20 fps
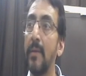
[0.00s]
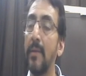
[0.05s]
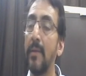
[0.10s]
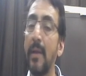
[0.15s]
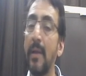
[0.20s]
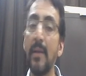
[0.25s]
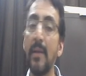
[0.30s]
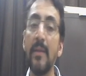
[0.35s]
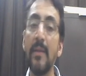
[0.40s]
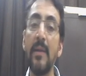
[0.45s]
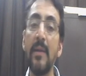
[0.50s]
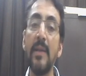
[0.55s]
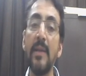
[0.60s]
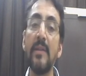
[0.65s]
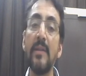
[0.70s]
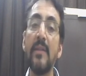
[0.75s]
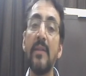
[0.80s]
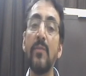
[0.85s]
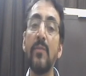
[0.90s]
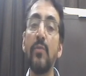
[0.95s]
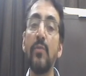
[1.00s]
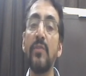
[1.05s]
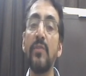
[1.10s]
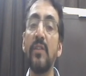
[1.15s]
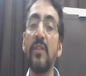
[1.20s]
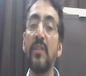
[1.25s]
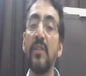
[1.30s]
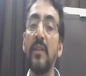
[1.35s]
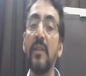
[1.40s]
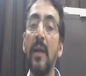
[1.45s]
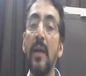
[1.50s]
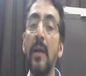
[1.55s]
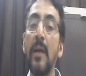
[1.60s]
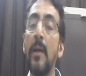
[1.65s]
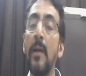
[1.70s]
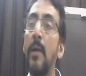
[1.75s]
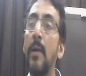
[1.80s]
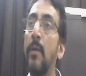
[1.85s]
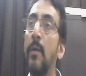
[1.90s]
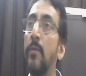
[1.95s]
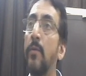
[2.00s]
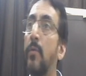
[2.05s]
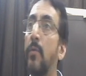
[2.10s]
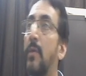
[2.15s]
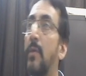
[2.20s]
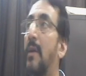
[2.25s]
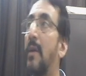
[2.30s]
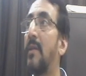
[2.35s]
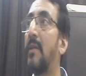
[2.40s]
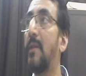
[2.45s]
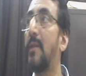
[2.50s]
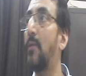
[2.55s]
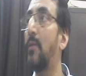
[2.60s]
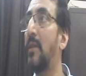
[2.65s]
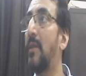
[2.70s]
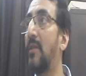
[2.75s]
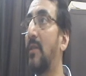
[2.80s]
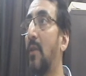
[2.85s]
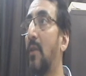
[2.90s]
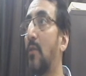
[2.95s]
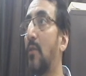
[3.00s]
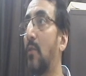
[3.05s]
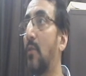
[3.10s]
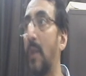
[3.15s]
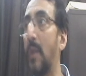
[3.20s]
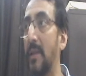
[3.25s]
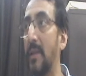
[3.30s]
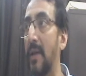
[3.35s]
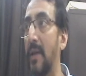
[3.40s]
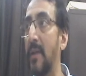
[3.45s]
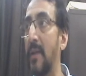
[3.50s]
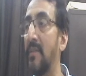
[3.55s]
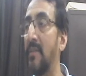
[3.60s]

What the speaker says: Taila, the nature is Ushna Snigdha. So that therefore it is also Vatahara.